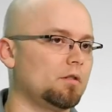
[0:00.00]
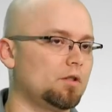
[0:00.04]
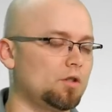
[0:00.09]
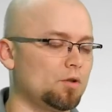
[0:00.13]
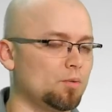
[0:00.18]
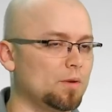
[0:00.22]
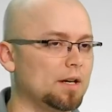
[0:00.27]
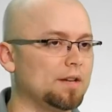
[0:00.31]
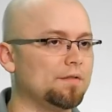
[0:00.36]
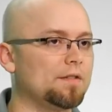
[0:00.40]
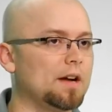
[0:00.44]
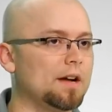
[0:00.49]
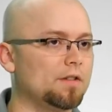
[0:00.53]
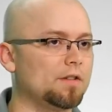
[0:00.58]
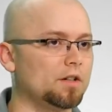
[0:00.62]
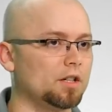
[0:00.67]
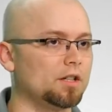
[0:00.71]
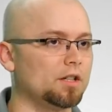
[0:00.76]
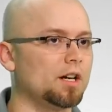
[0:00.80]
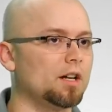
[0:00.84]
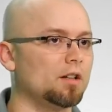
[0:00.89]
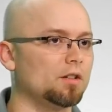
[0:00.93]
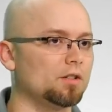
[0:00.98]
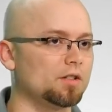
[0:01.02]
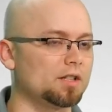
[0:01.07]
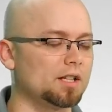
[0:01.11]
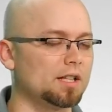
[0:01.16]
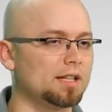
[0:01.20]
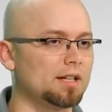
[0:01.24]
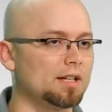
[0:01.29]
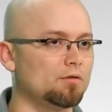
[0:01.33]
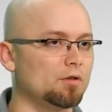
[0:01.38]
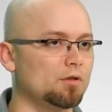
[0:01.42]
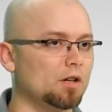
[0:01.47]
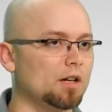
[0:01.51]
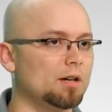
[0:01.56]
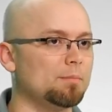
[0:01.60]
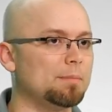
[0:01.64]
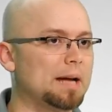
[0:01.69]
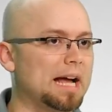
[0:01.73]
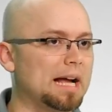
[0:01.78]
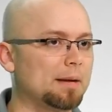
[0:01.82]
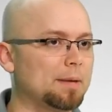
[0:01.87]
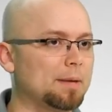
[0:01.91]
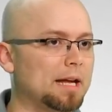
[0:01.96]
$2,500 that they were in
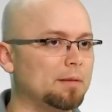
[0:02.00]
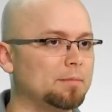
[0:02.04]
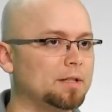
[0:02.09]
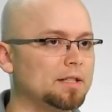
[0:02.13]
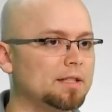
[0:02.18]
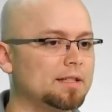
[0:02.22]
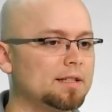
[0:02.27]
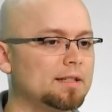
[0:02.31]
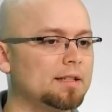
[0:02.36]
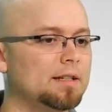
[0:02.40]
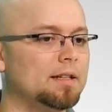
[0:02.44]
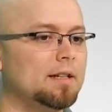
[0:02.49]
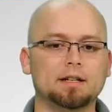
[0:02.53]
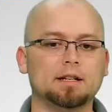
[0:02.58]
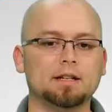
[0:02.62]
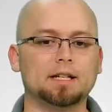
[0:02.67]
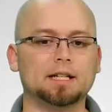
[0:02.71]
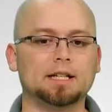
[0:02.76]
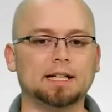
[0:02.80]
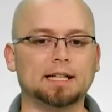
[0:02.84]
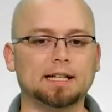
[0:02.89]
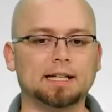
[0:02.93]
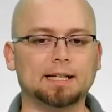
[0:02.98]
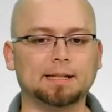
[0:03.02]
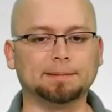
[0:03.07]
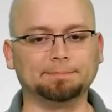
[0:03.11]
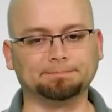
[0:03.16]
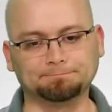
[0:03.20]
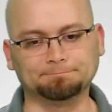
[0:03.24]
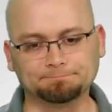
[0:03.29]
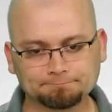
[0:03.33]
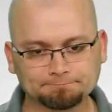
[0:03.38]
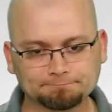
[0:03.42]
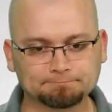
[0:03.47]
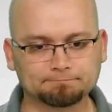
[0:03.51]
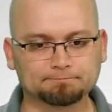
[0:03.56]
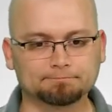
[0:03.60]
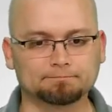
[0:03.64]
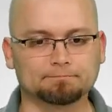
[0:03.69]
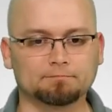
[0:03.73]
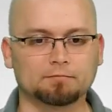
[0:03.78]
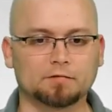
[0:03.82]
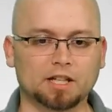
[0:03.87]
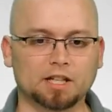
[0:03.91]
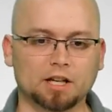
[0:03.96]
back payments.
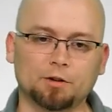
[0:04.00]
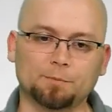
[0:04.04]
So